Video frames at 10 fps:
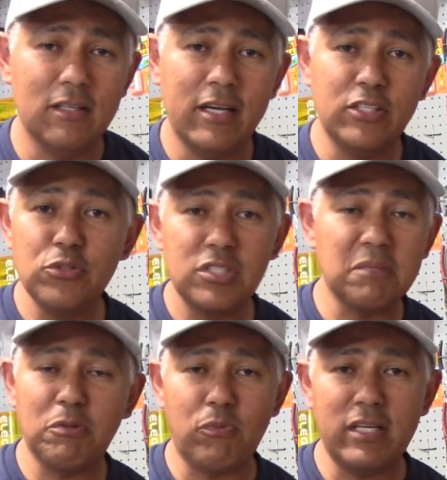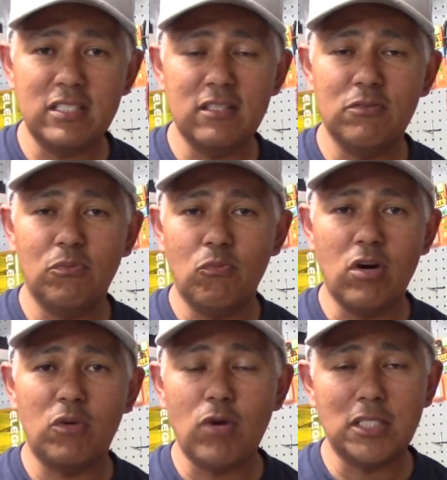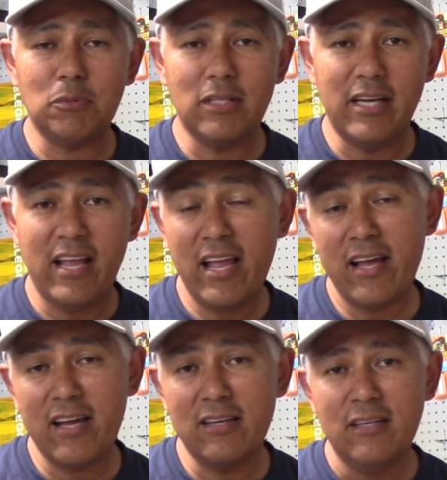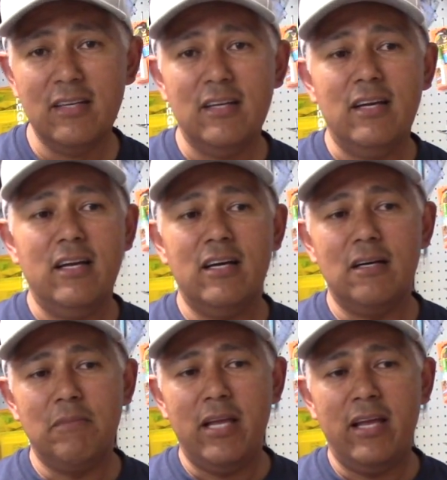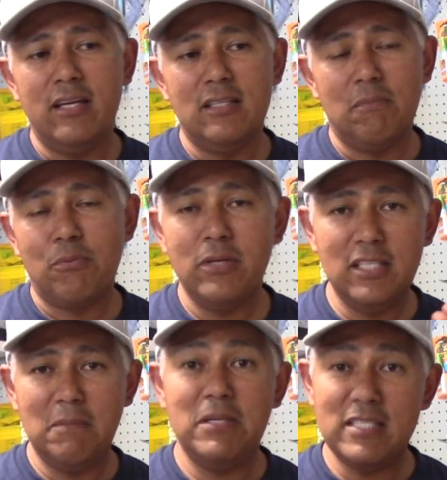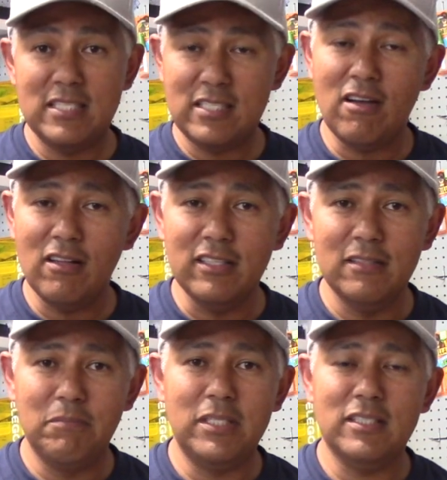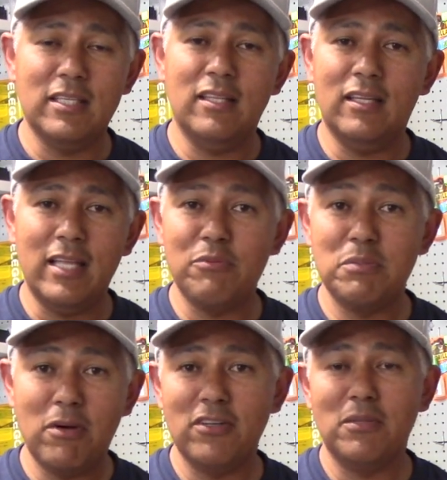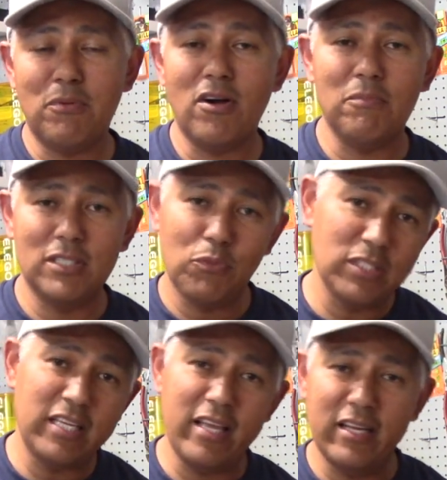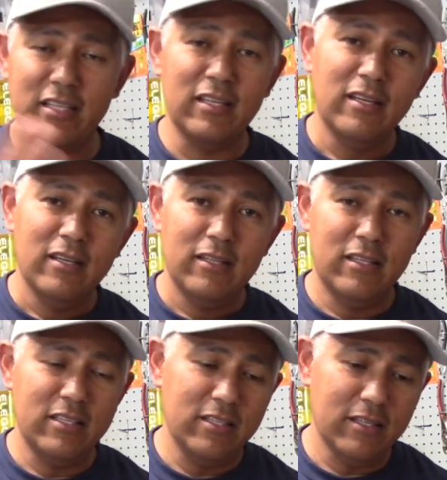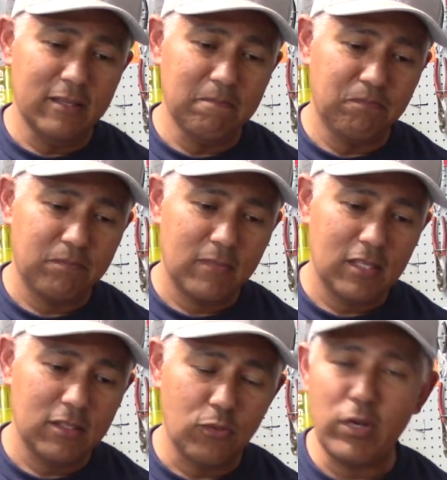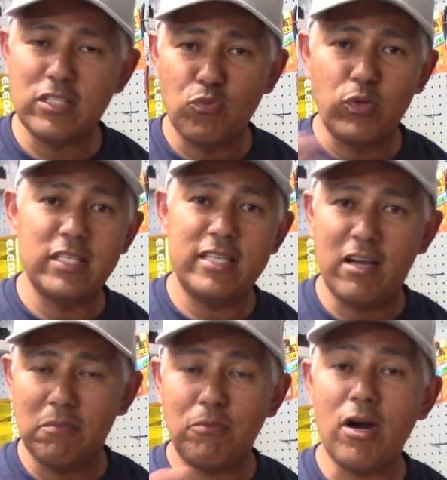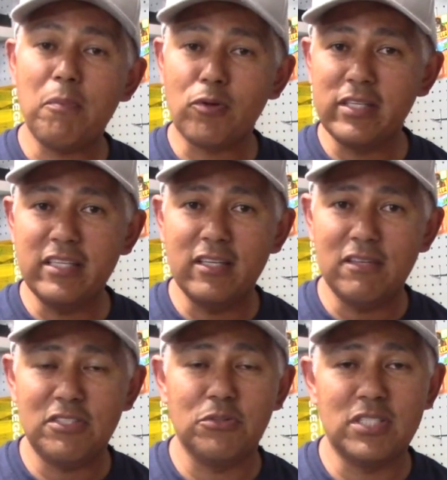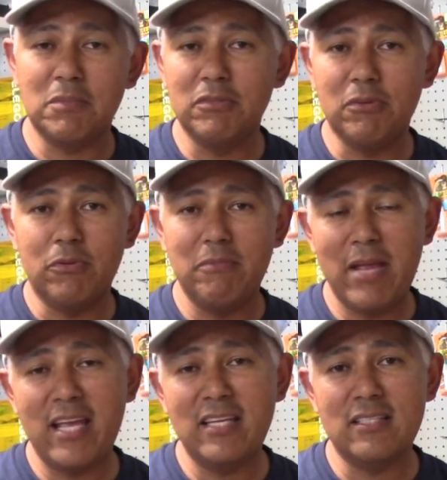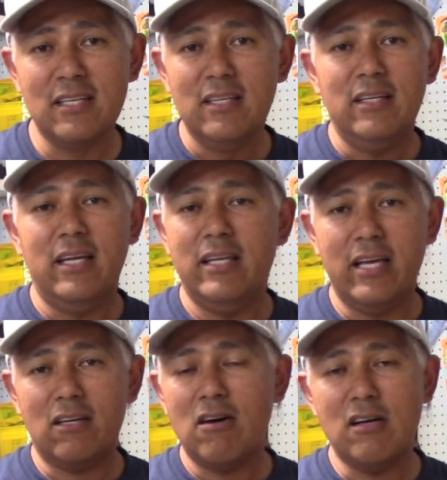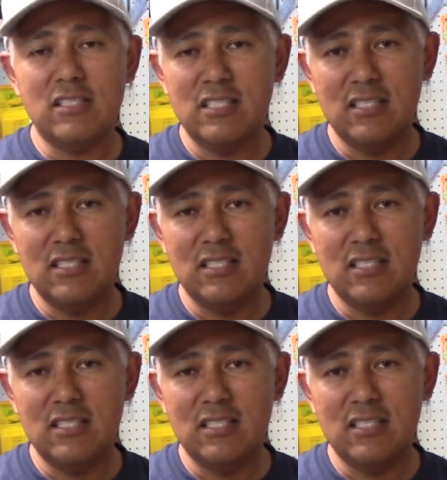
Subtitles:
I used up the rest of the water washable that I had and printed the pieces solid, because I thought that was part of the problem, is I wasn't getting the resin rinsed out properly enough, so some of it remained, and that caused